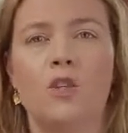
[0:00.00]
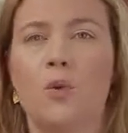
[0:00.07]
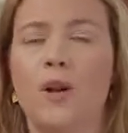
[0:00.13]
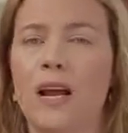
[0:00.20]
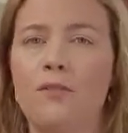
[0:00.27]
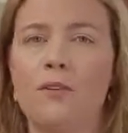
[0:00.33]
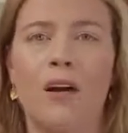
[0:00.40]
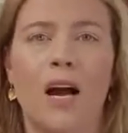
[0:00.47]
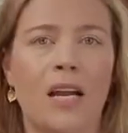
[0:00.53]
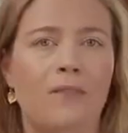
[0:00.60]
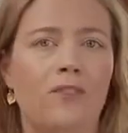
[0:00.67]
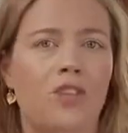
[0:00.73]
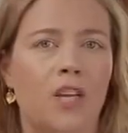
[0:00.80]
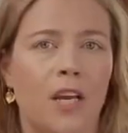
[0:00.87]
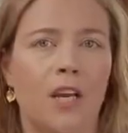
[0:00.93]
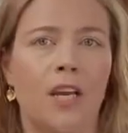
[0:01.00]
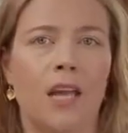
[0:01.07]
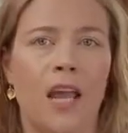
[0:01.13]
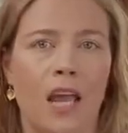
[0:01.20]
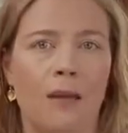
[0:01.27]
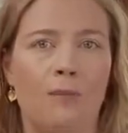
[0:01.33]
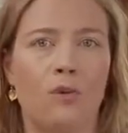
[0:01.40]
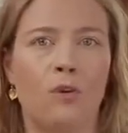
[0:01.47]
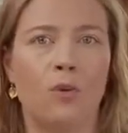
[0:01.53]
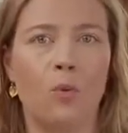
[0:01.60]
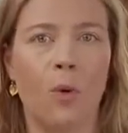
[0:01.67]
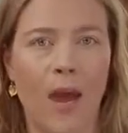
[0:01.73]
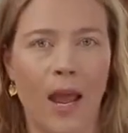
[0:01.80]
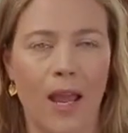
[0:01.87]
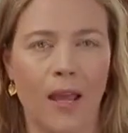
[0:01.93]
to whatever kind of chicken came your
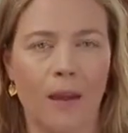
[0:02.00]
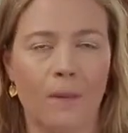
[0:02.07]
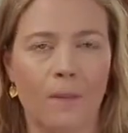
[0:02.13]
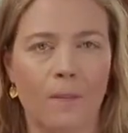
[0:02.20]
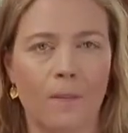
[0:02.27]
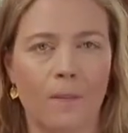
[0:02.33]
way.